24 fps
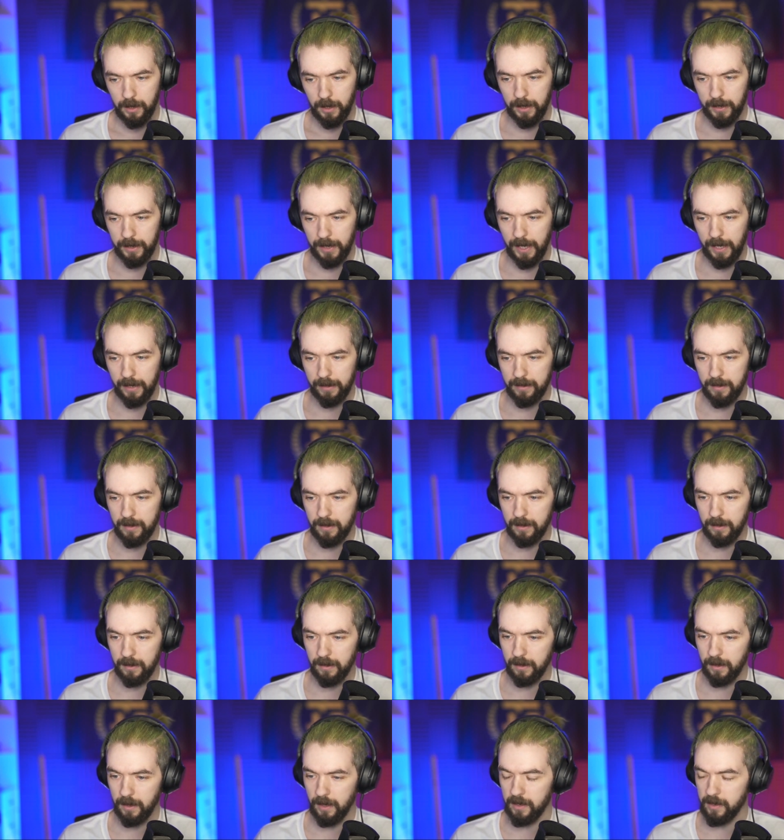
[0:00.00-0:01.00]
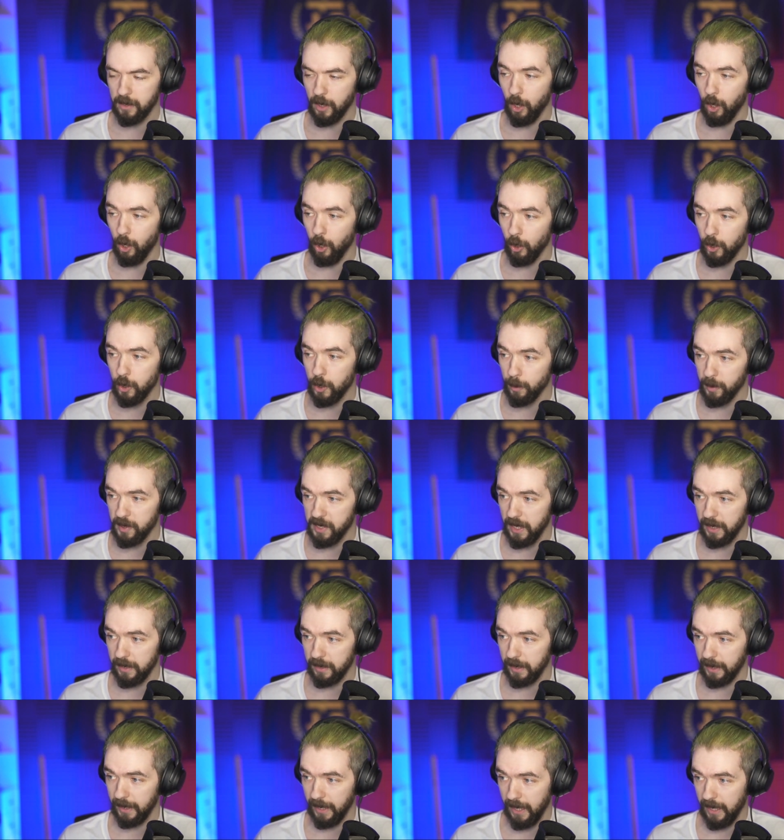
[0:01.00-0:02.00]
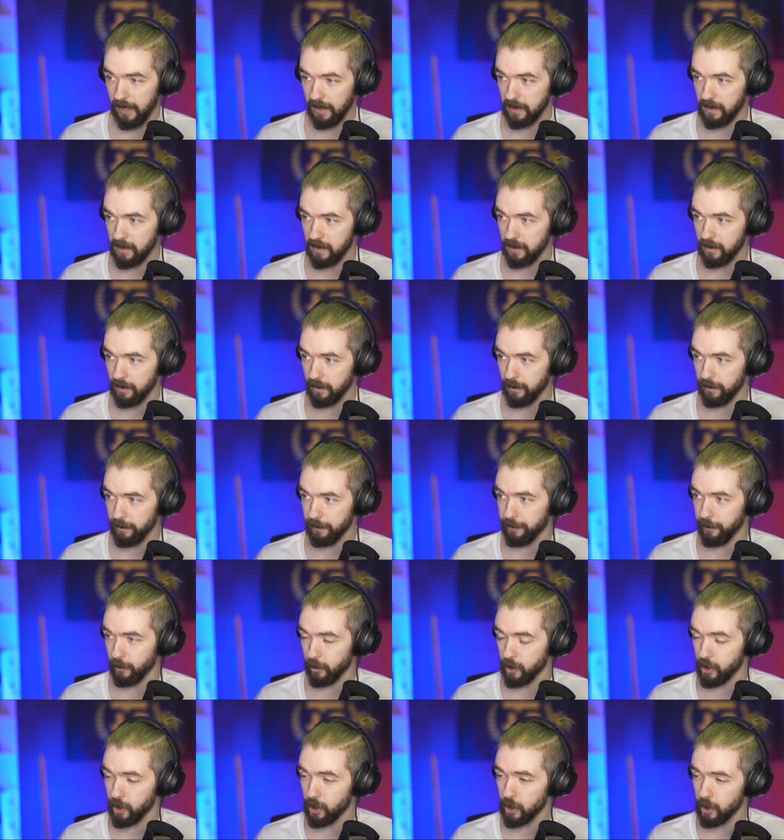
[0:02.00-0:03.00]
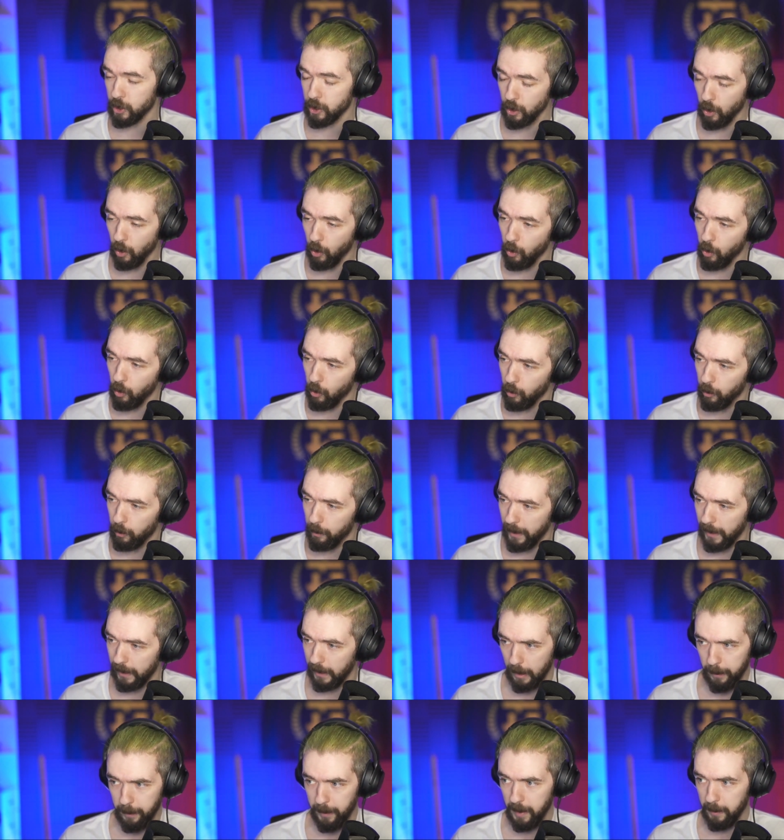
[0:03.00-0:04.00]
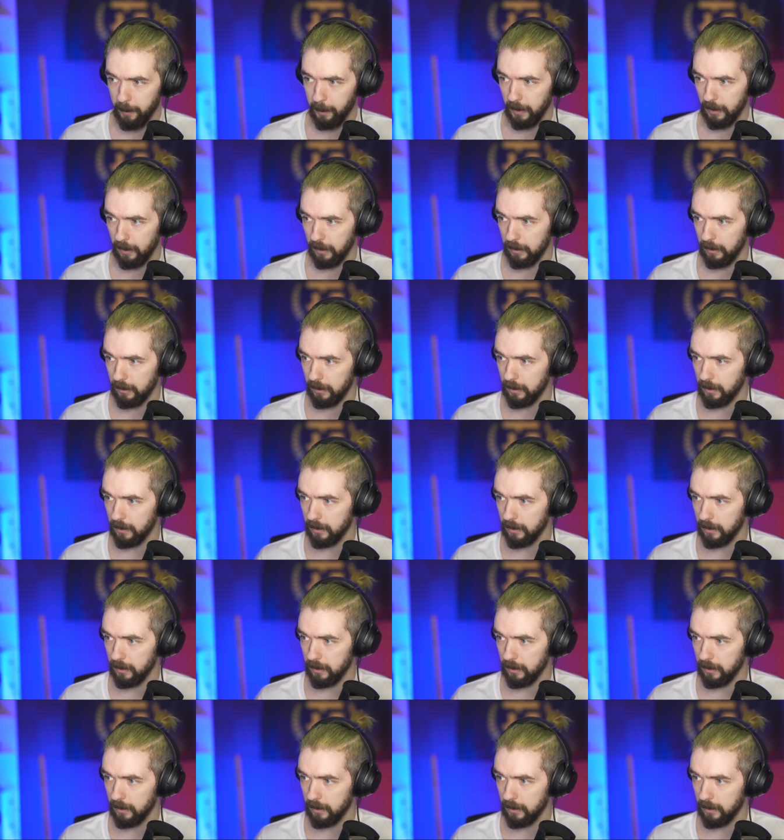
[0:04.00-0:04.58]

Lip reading: And that is 100% the case for so many people